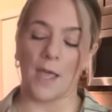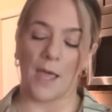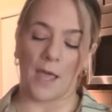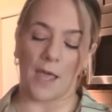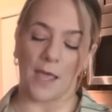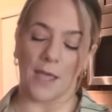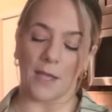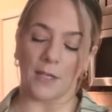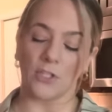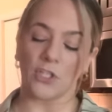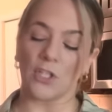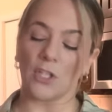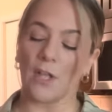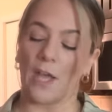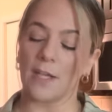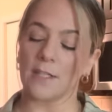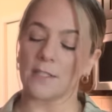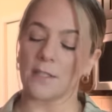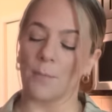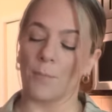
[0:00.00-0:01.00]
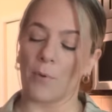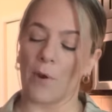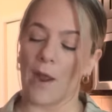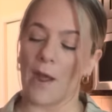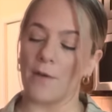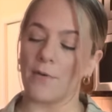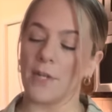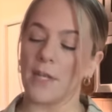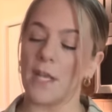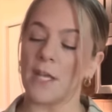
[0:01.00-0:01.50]
and she likes the
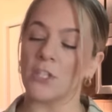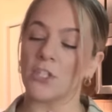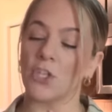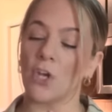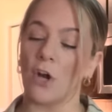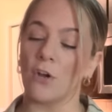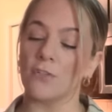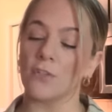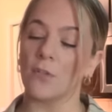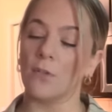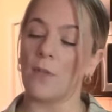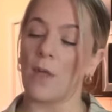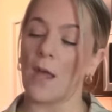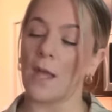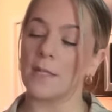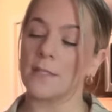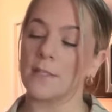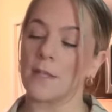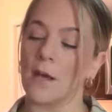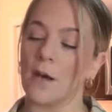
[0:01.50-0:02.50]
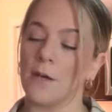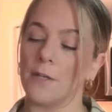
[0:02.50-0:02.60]
brownie, and she also likes